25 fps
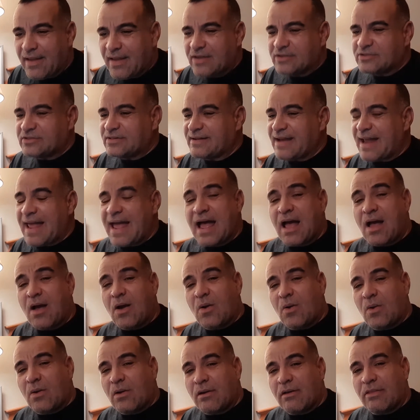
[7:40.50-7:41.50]
So
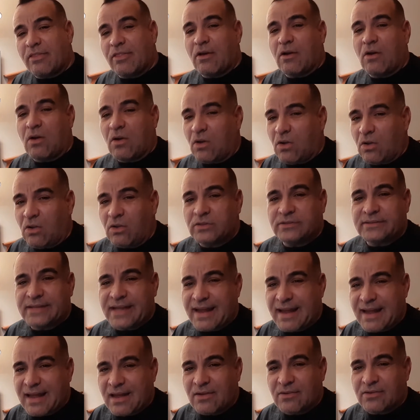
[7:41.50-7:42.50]
now the whole
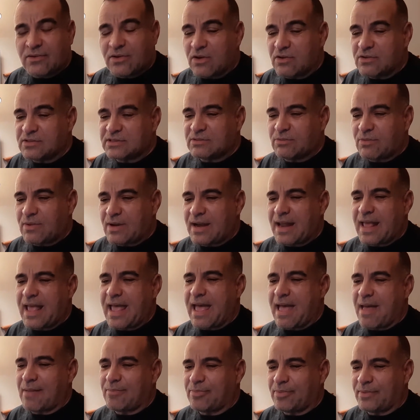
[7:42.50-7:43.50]
town knows what
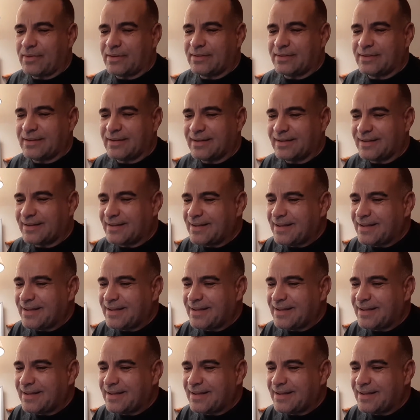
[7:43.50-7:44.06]
happened.